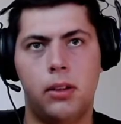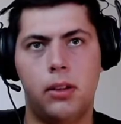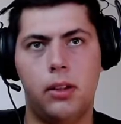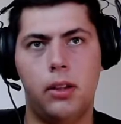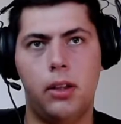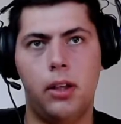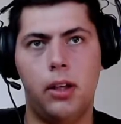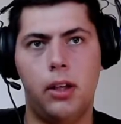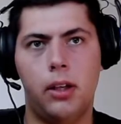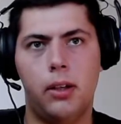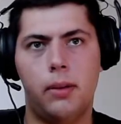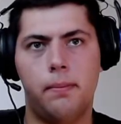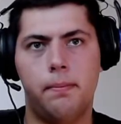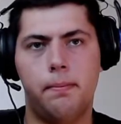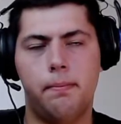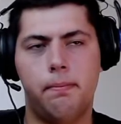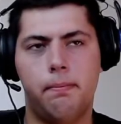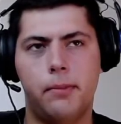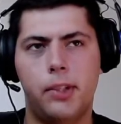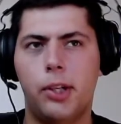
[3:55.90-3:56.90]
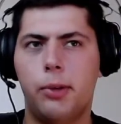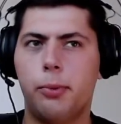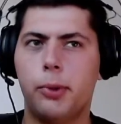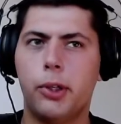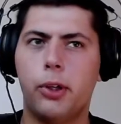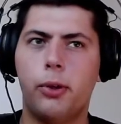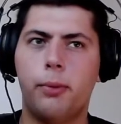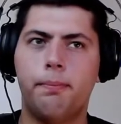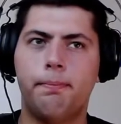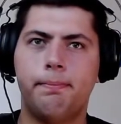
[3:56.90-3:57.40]
Yeah, there we
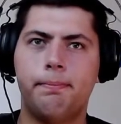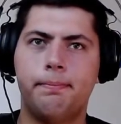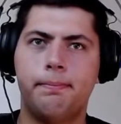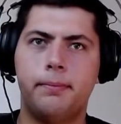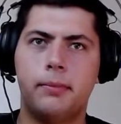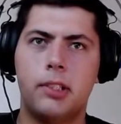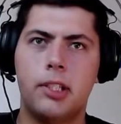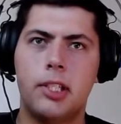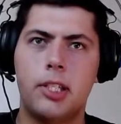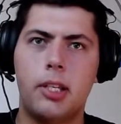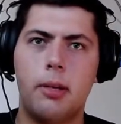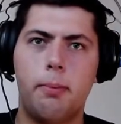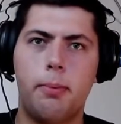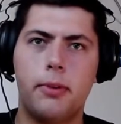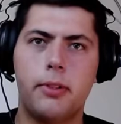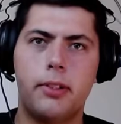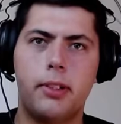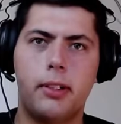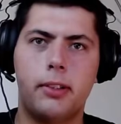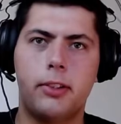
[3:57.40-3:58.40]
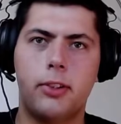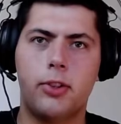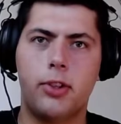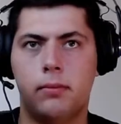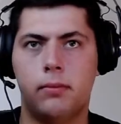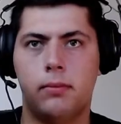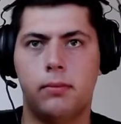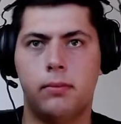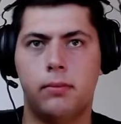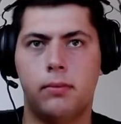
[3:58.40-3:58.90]
go. Simple strategy.
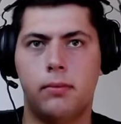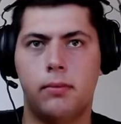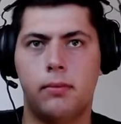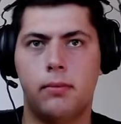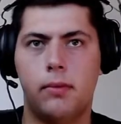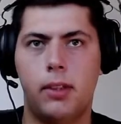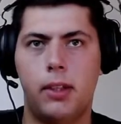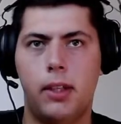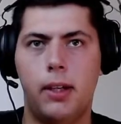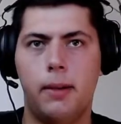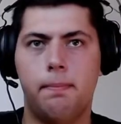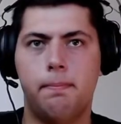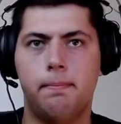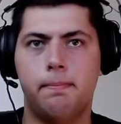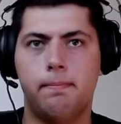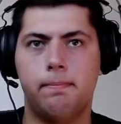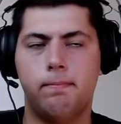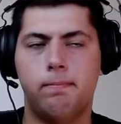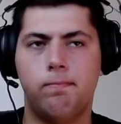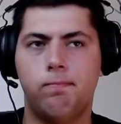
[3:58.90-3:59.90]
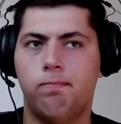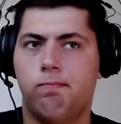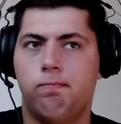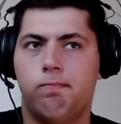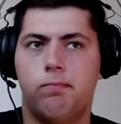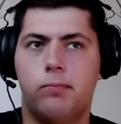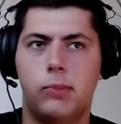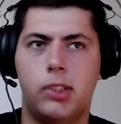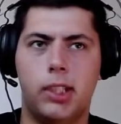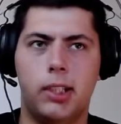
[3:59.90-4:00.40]
Yep.
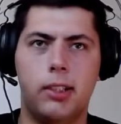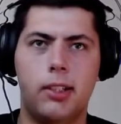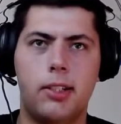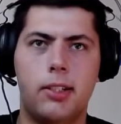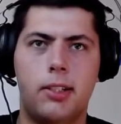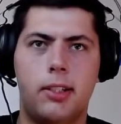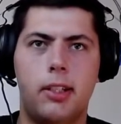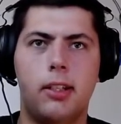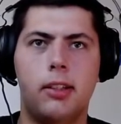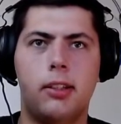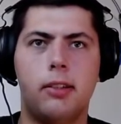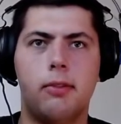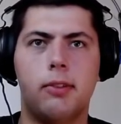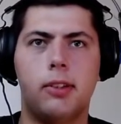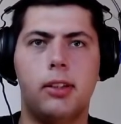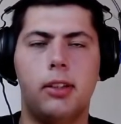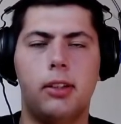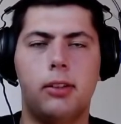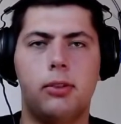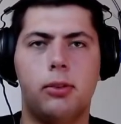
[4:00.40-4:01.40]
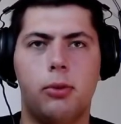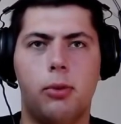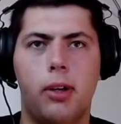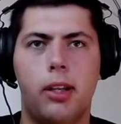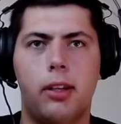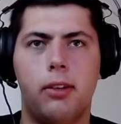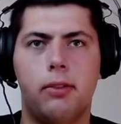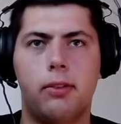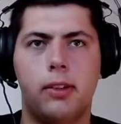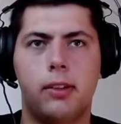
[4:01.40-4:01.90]
The others didn't even need to do
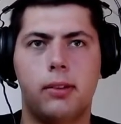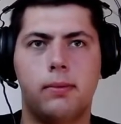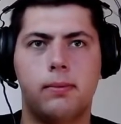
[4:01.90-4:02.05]
anything.